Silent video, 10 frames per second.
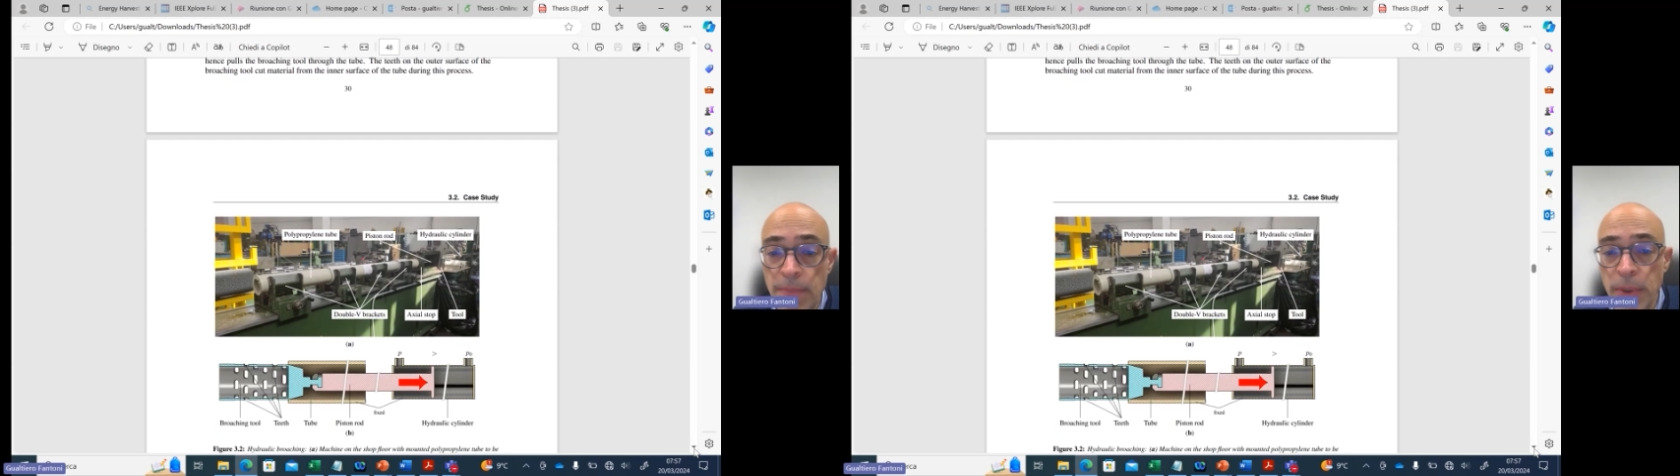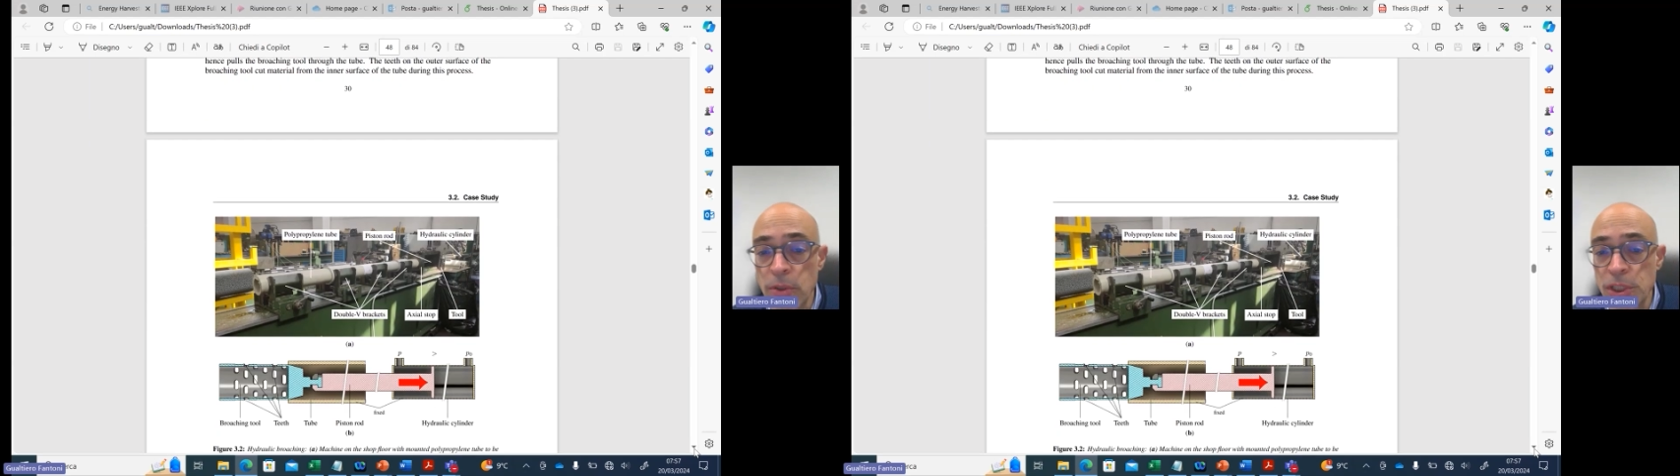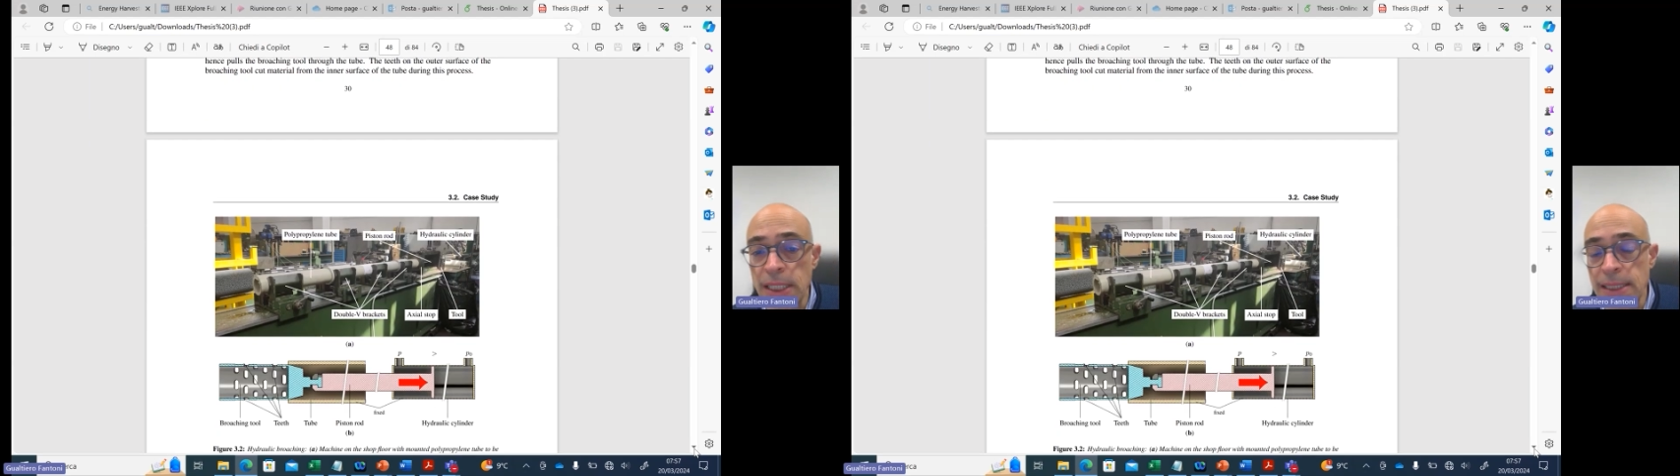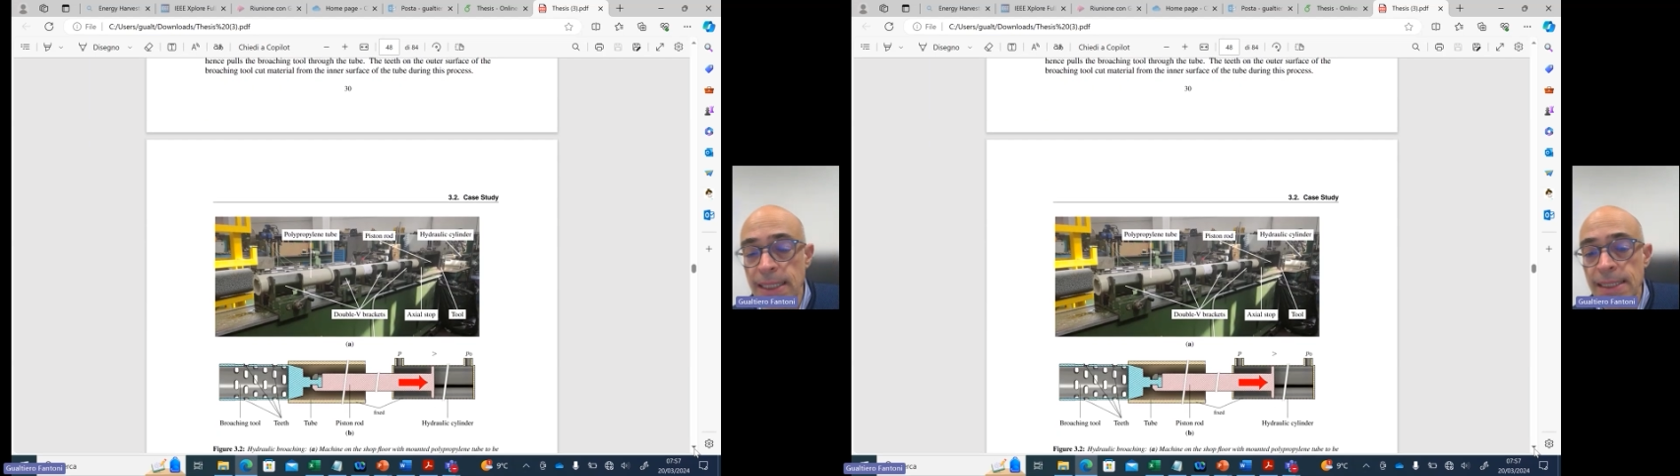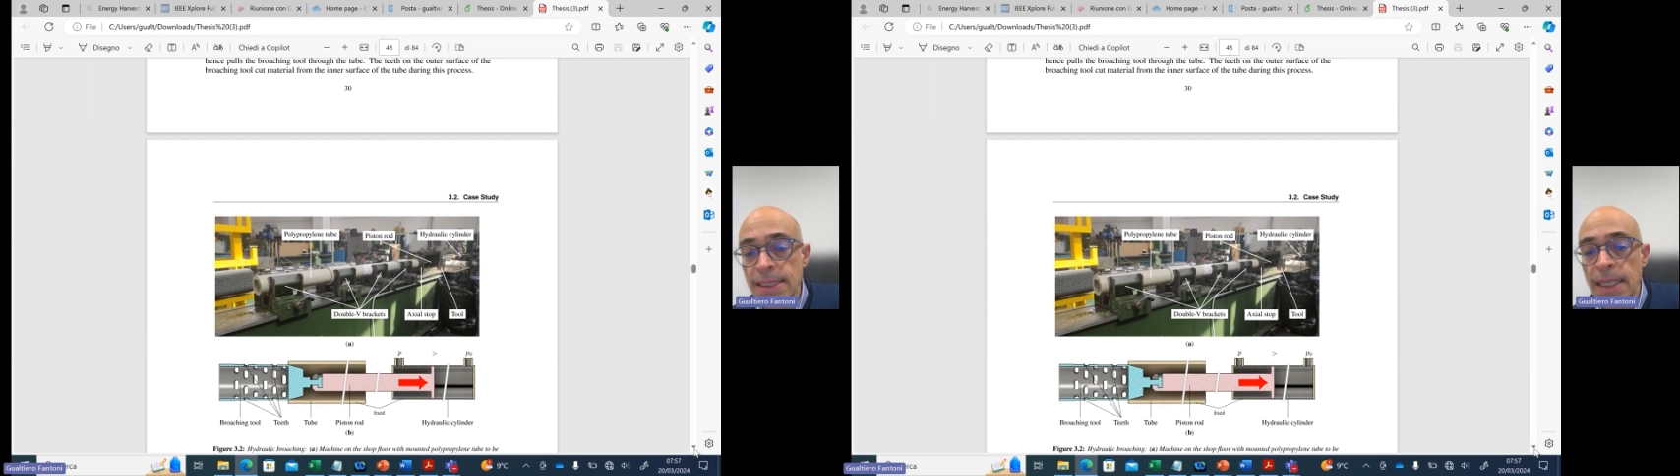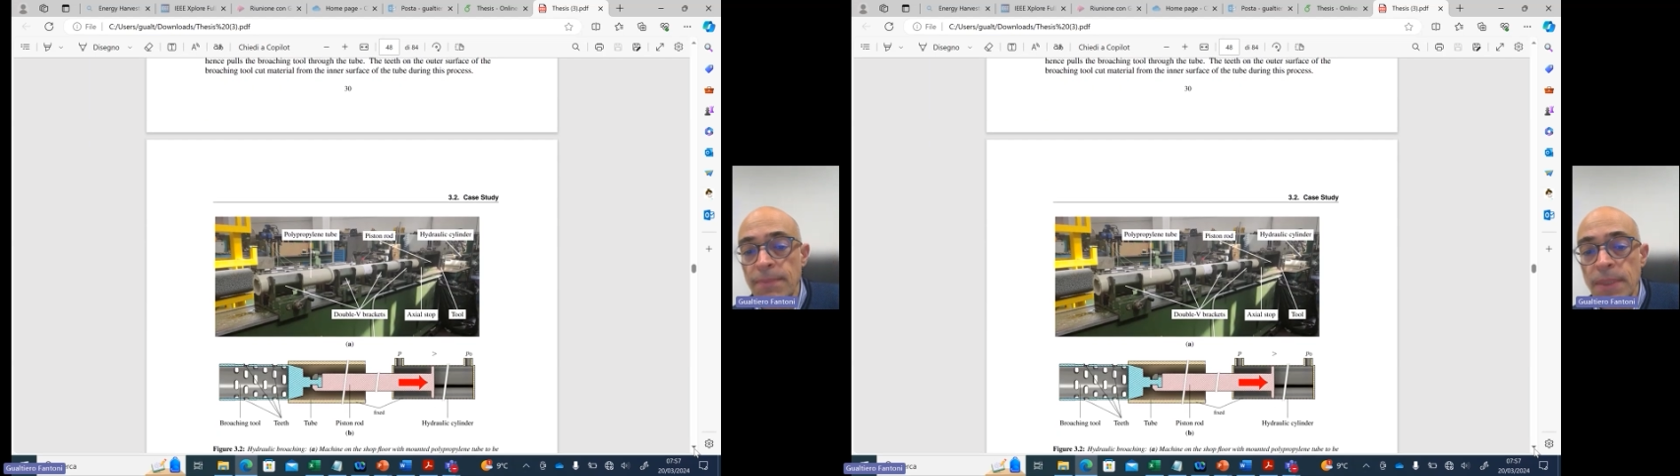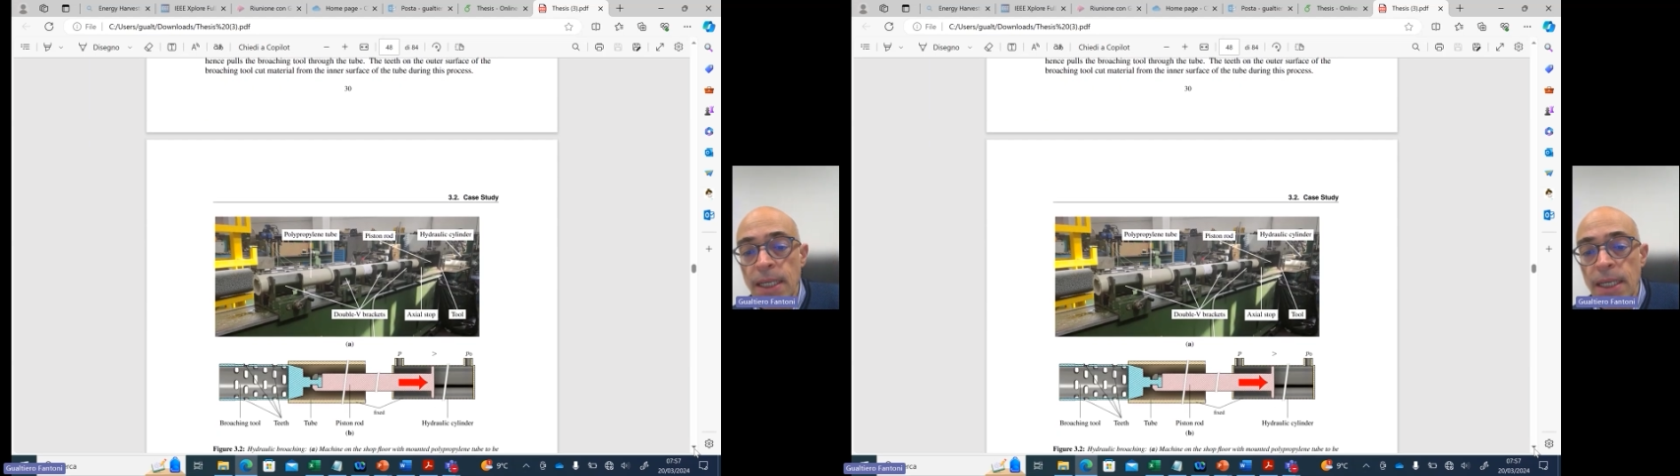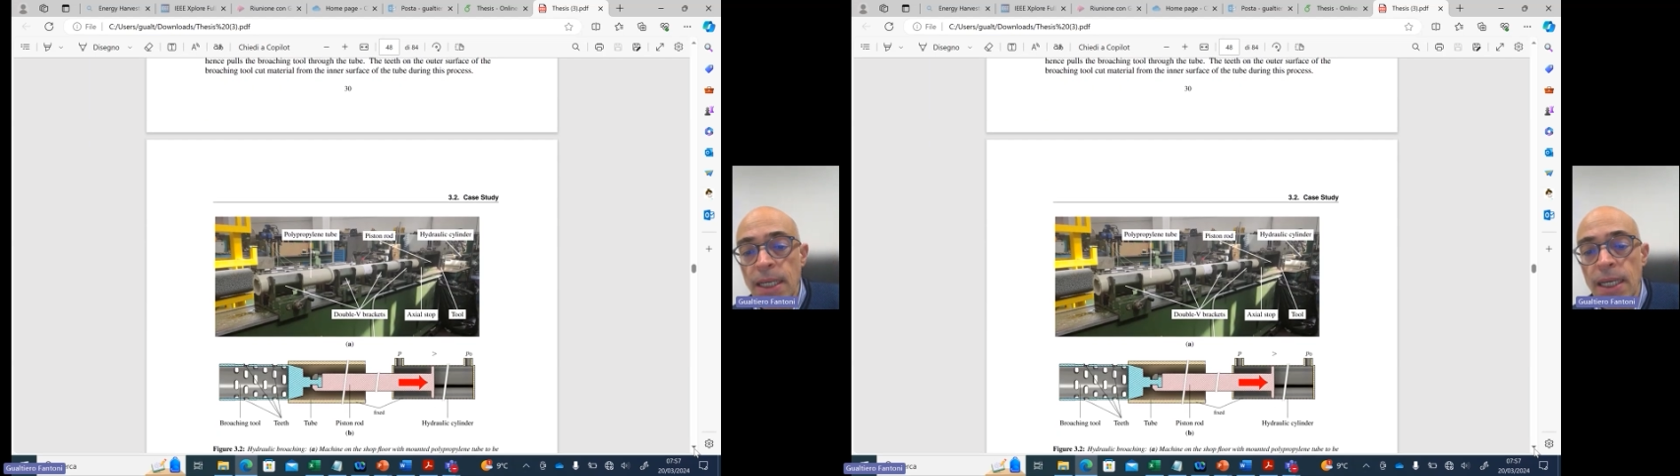broaching system
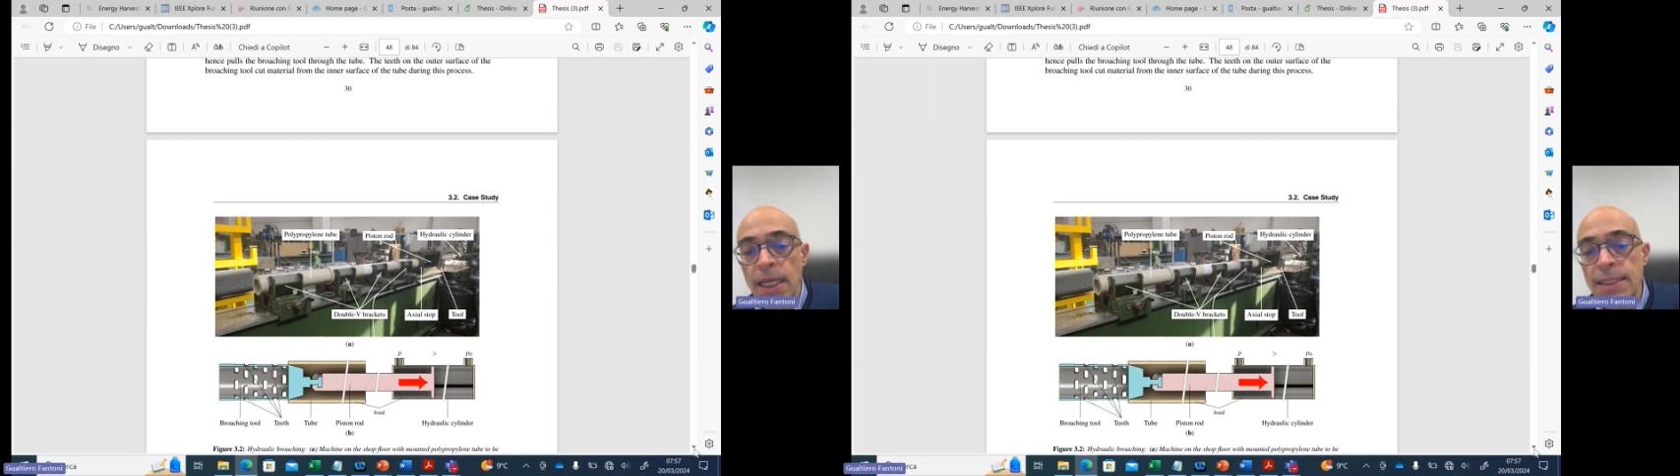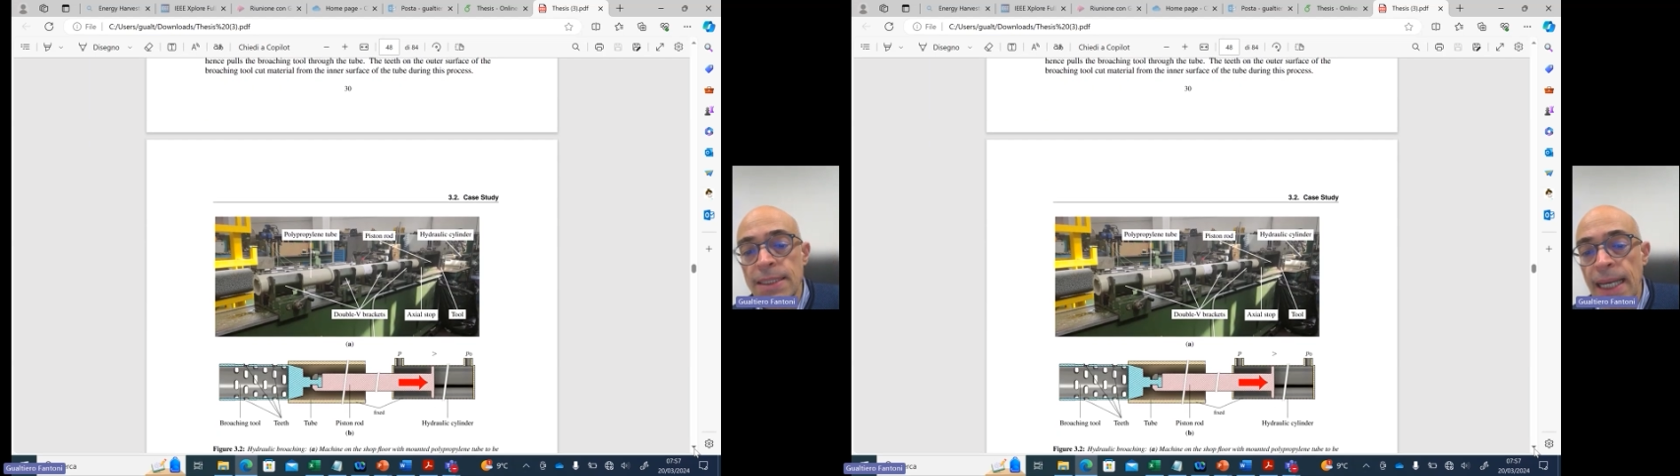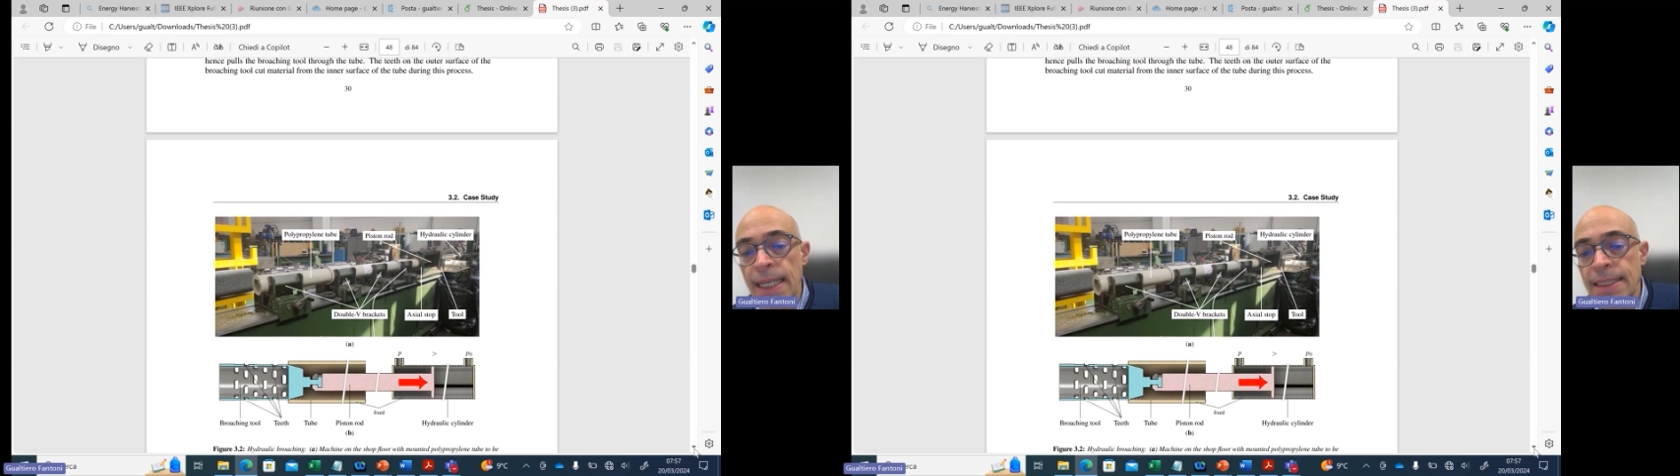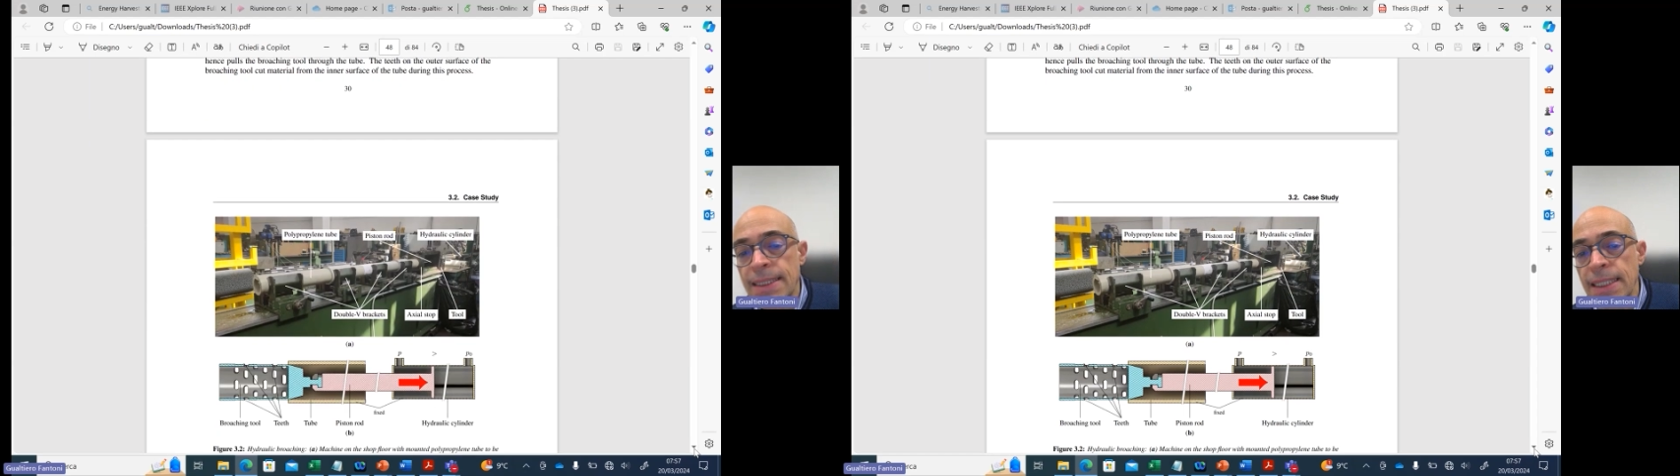that